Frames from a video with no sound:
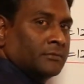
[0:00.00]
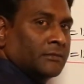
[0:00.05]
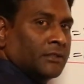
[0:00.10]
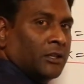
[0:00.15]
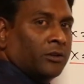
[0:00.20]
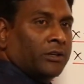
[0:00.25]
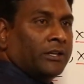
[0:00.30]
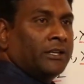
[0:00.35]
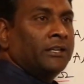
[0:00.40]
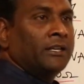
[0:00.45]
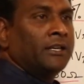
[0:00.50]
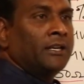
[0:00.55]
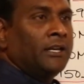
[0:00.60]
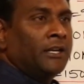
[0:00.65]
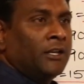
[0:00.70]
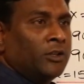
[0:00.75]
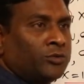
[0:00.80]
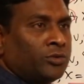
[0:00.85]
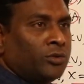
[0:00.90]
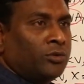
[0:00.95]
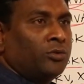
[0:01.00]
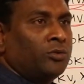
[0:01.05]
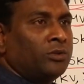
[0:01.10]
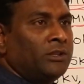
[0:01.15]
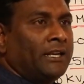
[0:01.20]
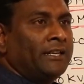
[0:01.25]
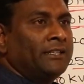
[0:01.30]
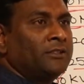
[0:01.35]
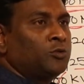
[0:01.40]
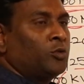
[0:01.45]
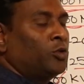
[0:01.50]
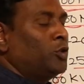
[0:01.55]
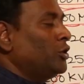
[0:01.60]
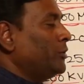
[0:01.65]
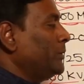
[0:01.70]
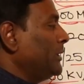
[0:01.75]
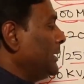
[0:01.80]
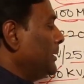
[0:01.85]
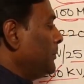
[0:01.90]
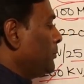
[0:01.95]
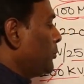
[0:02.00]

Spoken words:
Okay, so that is going to be